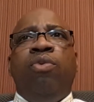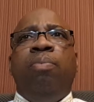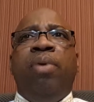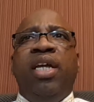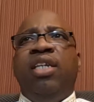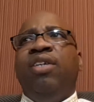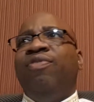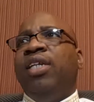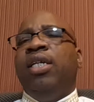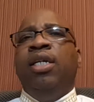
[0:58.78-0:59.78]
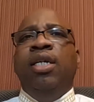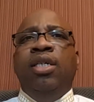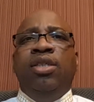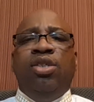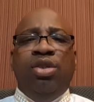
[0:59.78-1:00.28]
repetitively
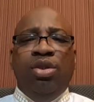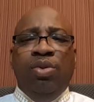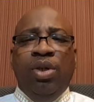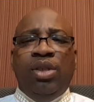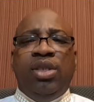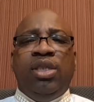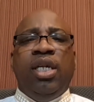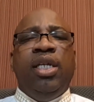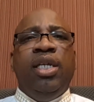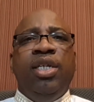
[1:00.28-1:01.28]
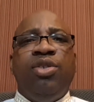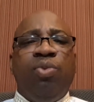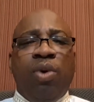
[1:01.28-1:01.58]
to study his